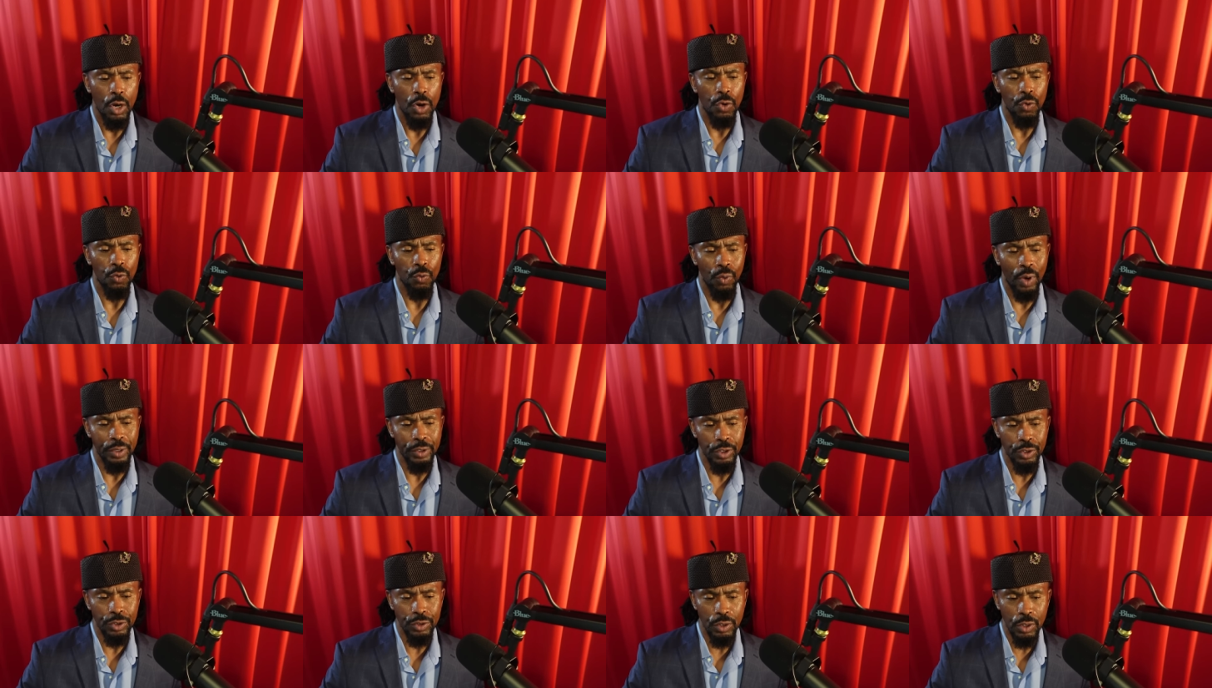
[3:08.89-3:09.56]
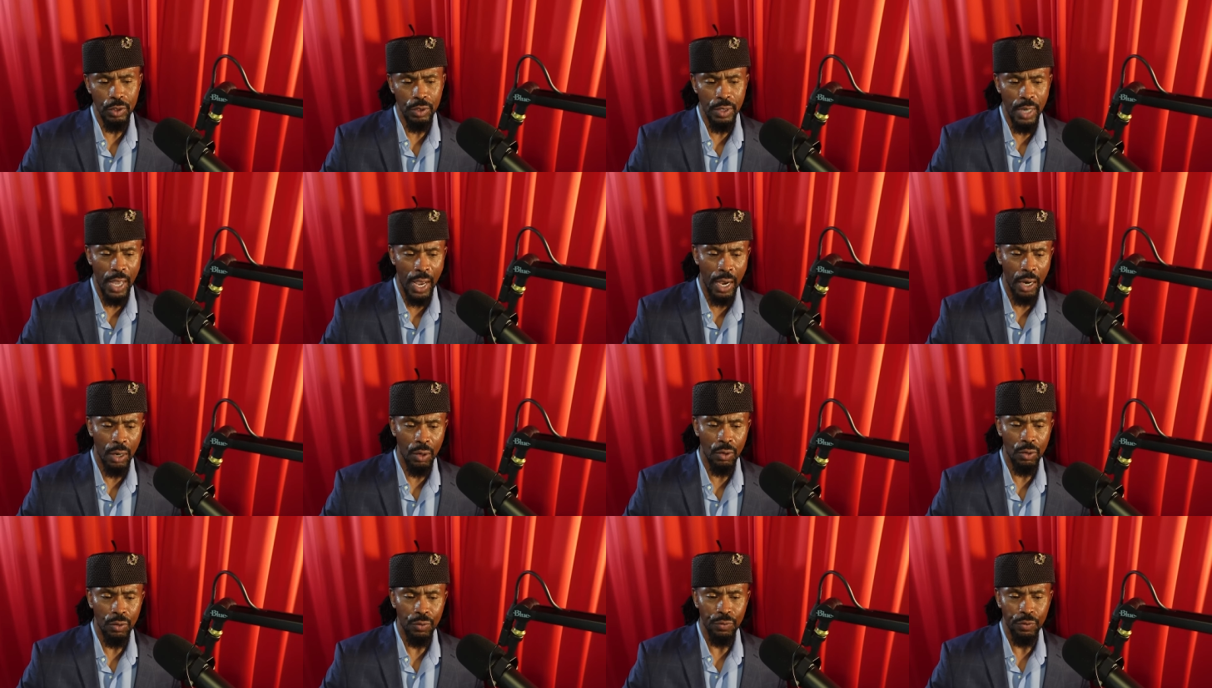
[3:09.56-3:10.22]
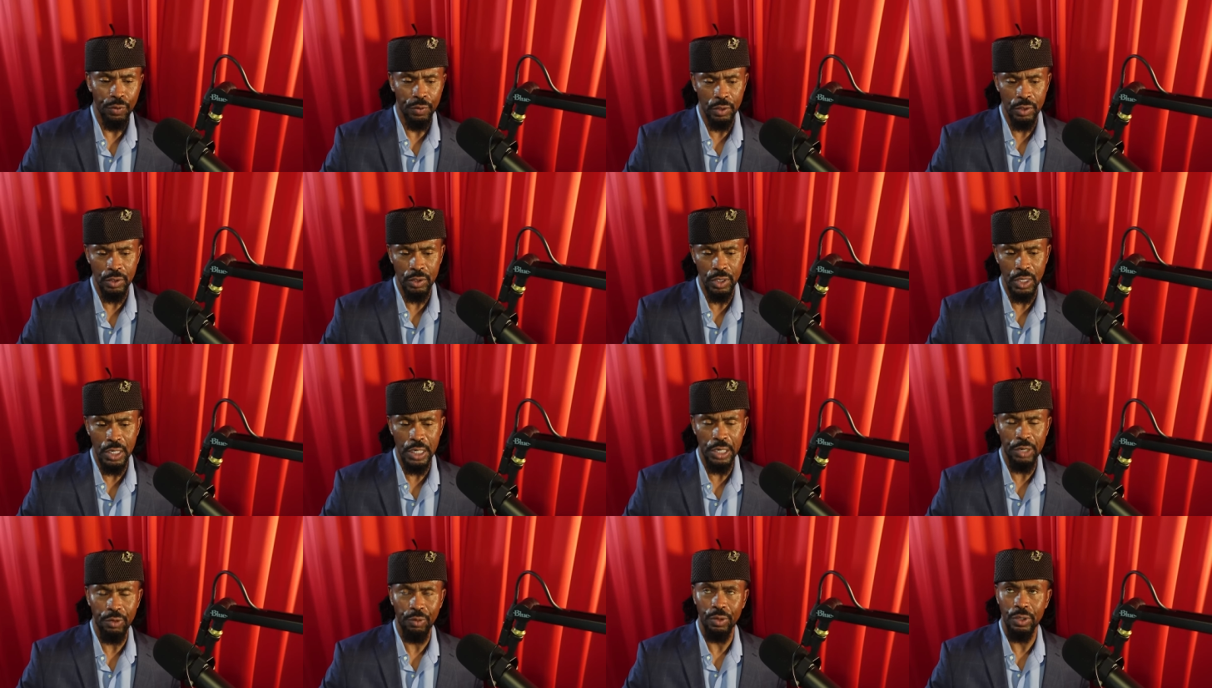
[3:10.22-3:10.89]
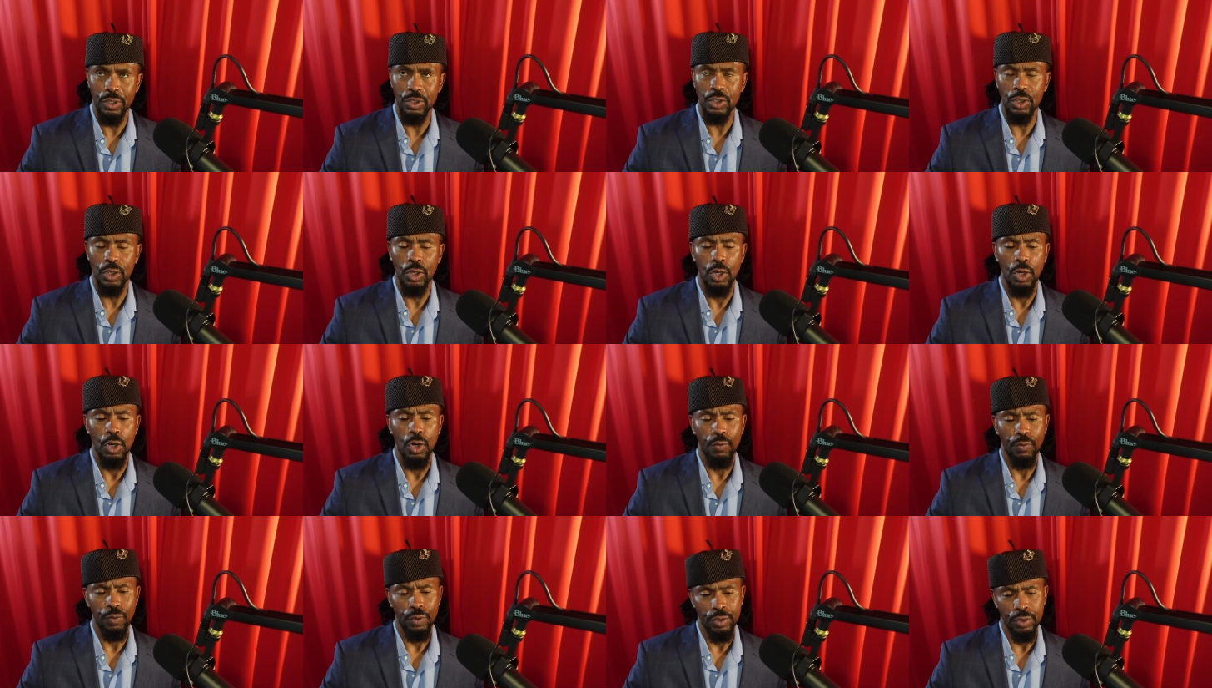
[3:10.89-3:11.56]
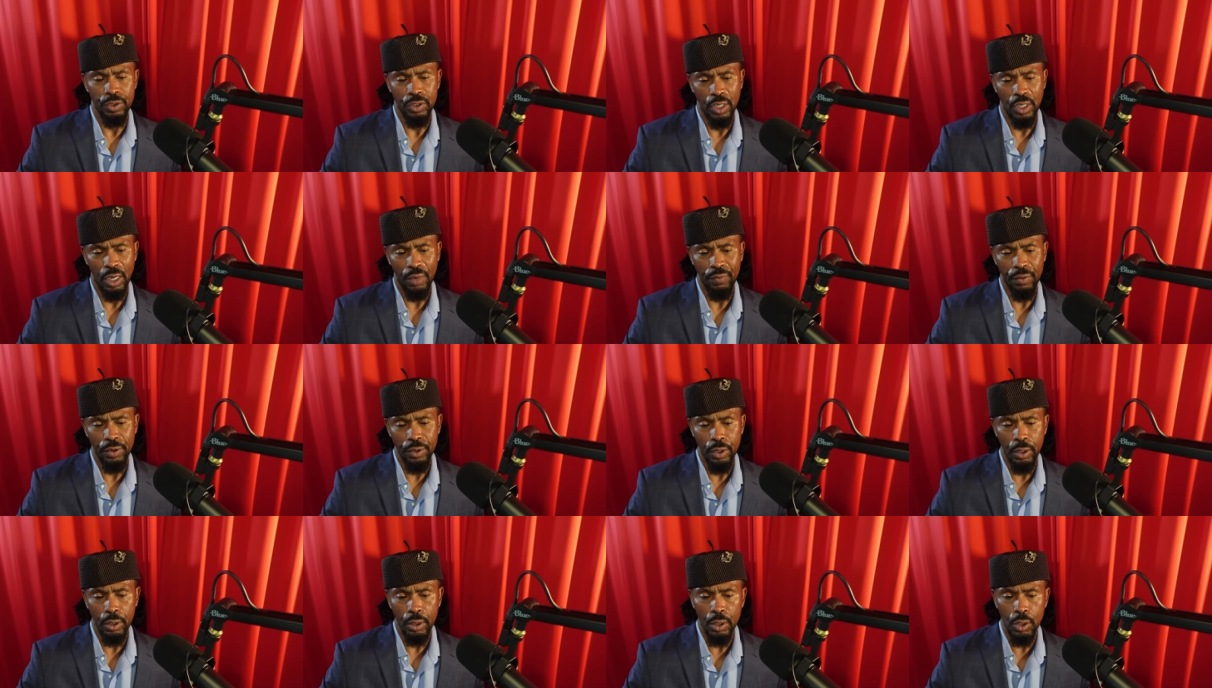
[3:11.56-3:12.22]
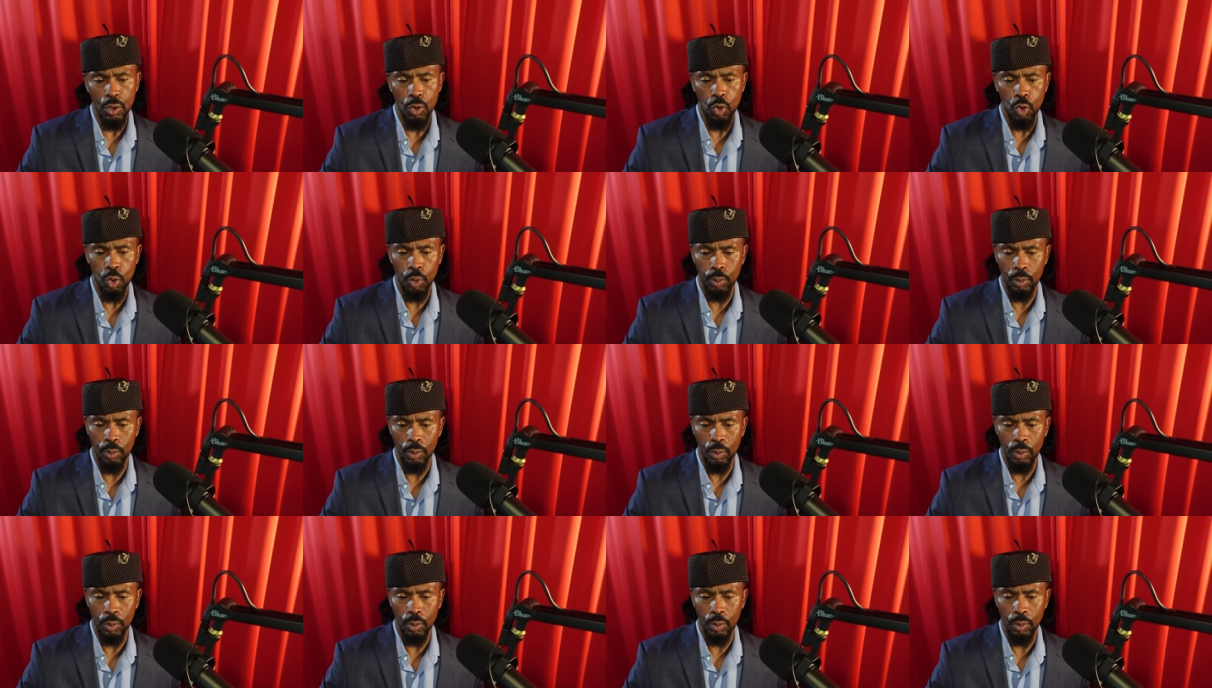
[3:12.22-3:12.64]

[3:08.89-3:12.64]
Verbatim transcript: Register now for the secrets for saving your home